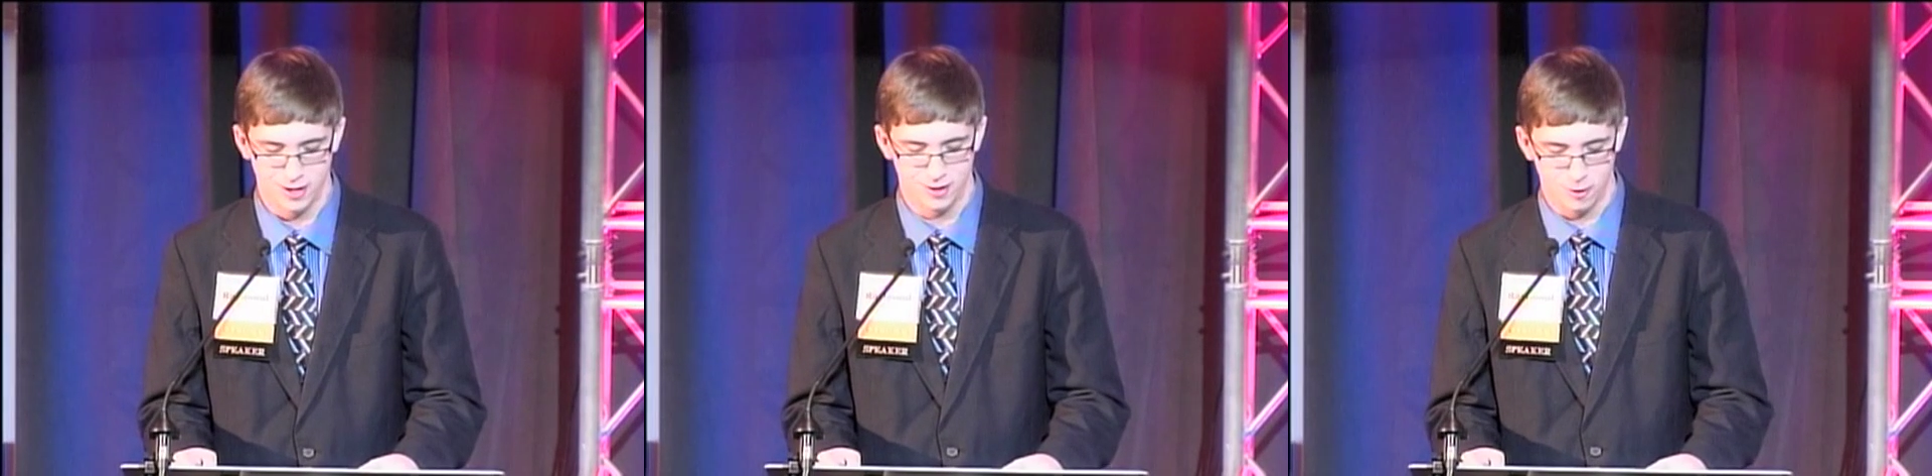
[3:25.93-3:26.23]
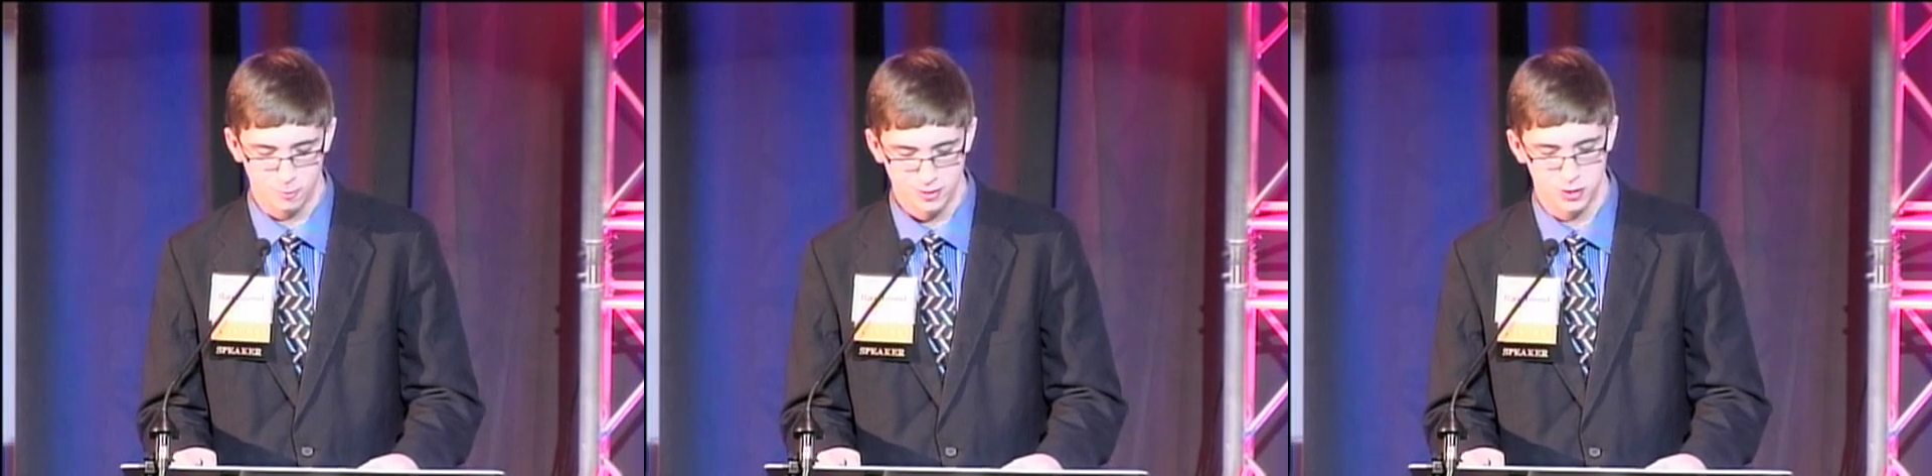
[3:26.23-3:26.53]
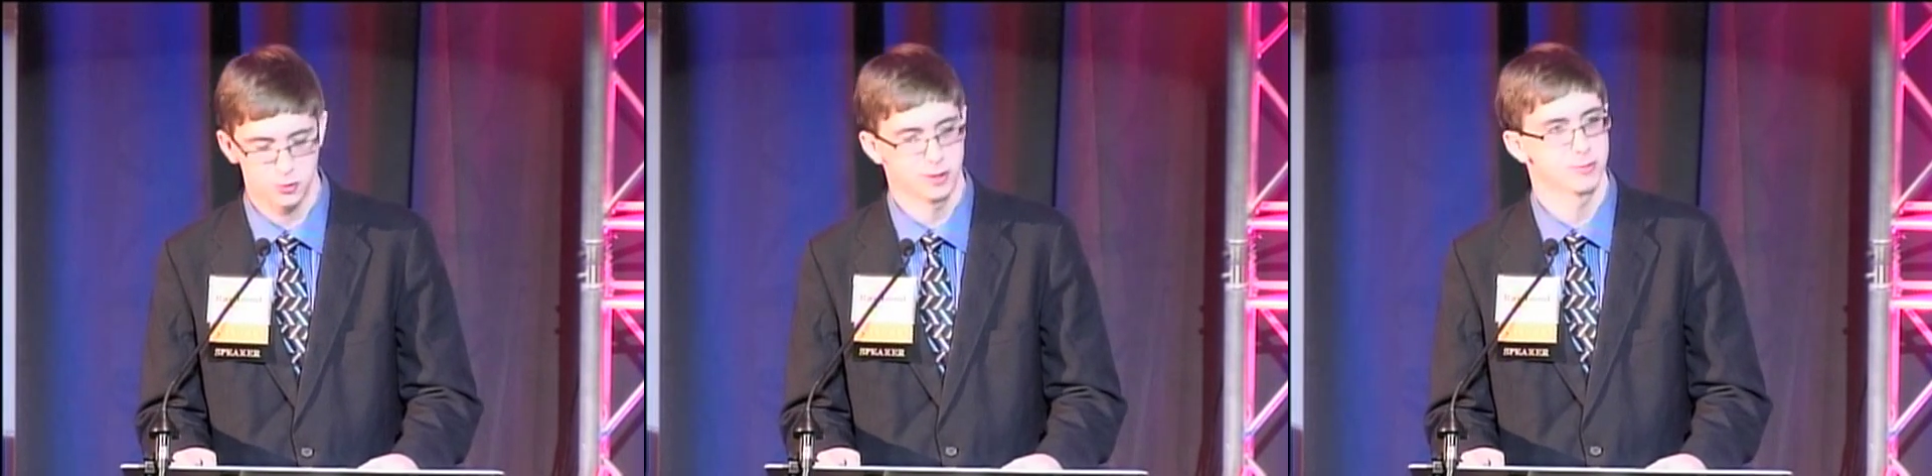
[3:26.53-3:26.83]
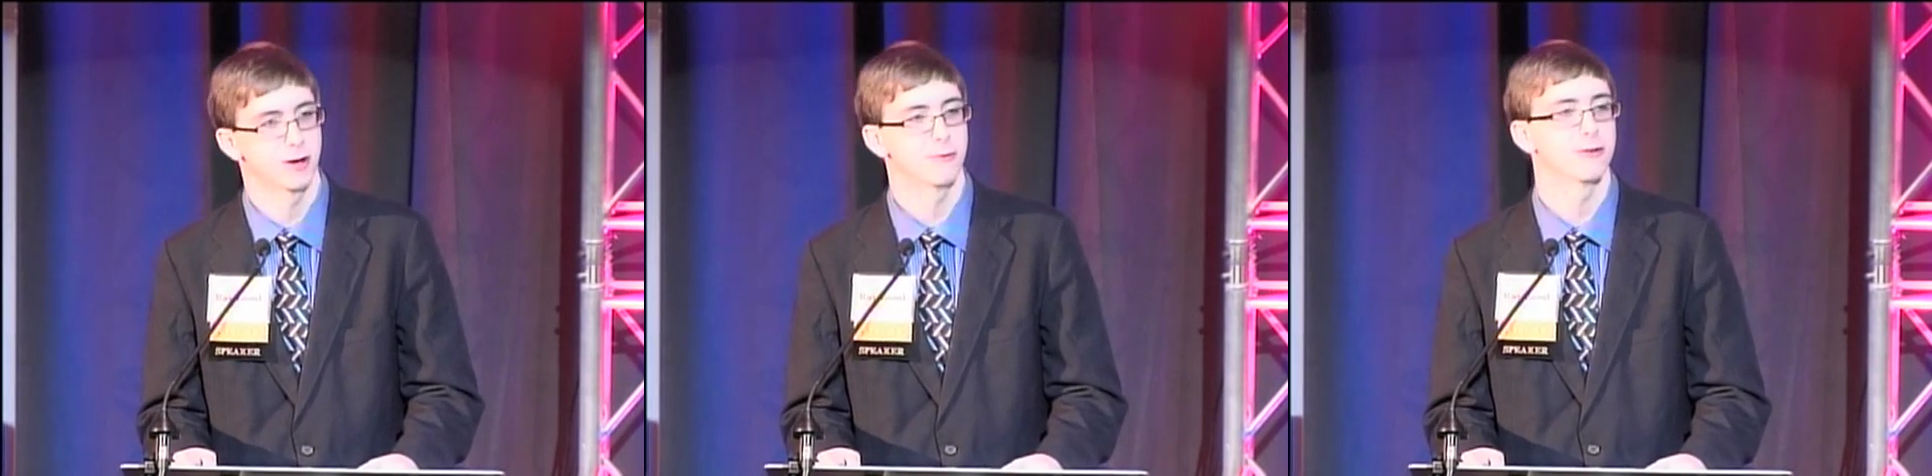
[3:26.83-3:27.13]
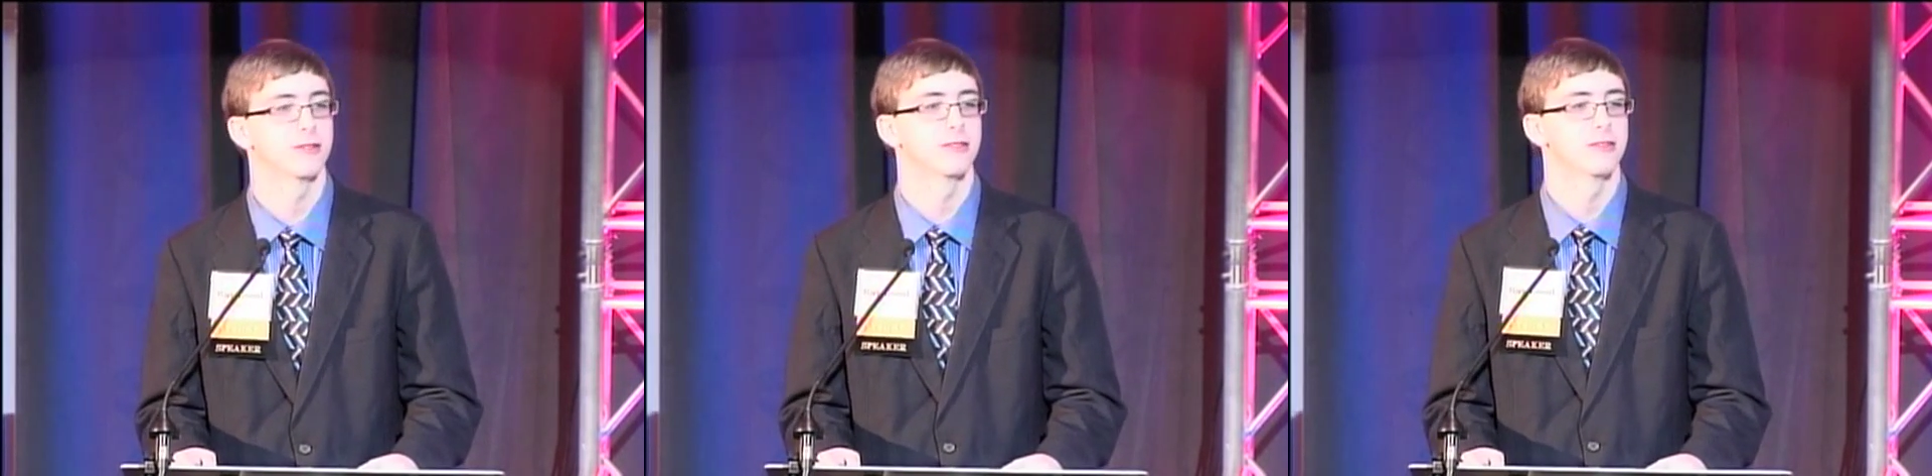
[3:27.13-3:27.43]
had always dreamed of,
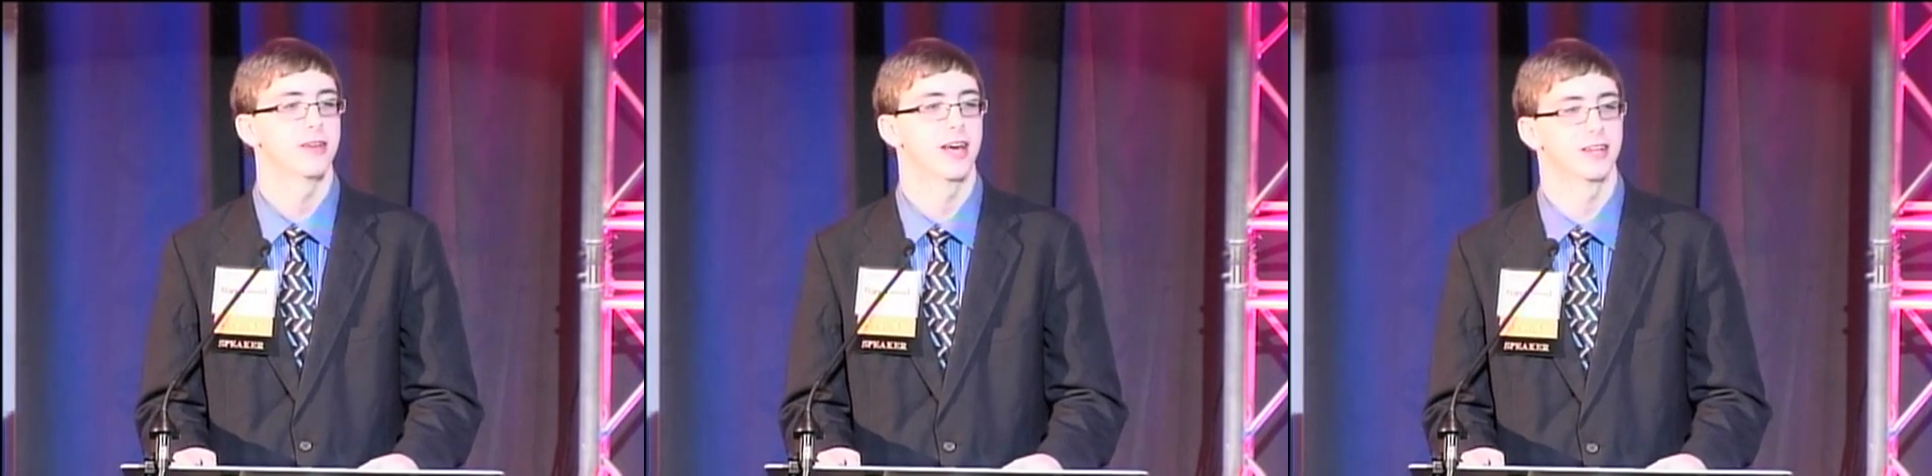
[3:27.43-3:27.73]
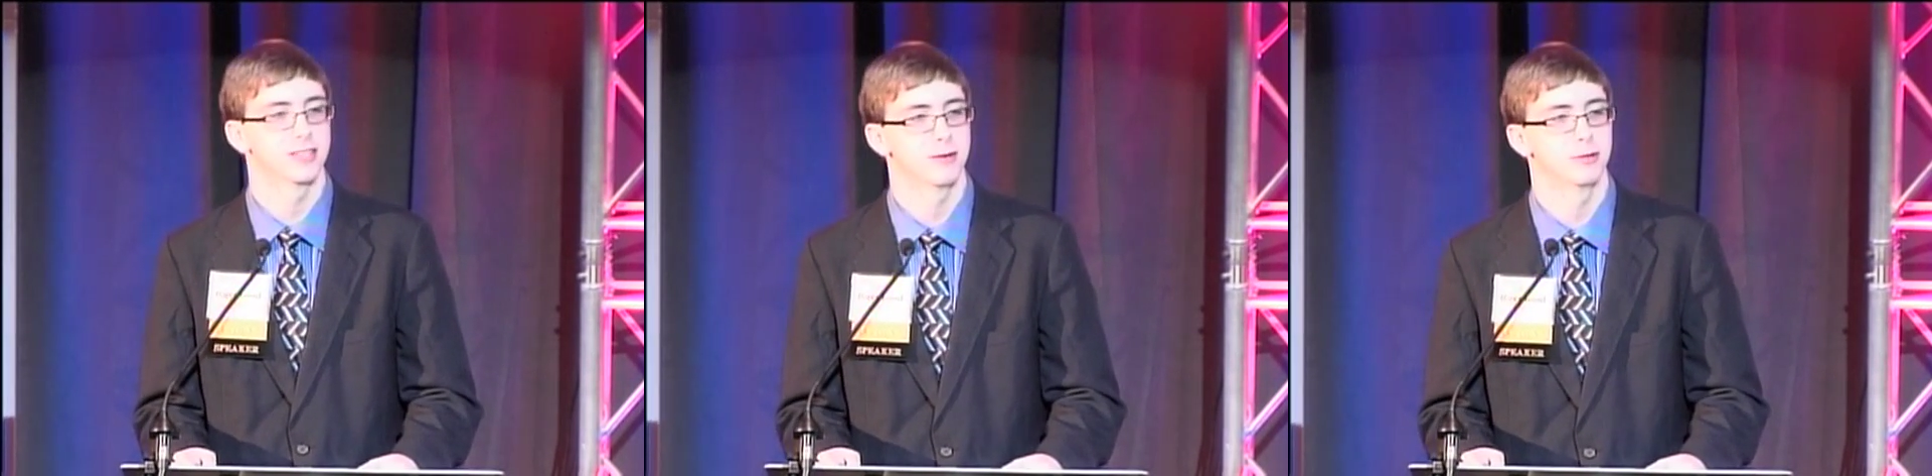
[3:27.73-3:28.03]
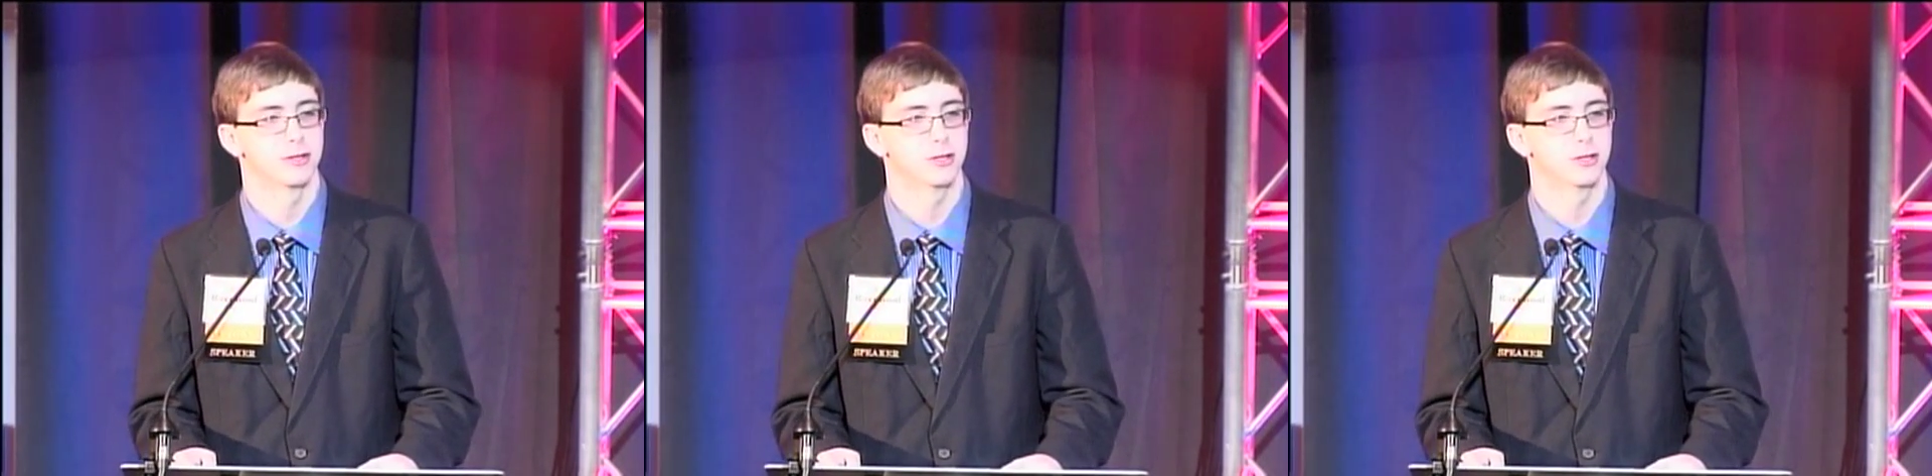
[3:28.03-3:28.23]
an acceptance to the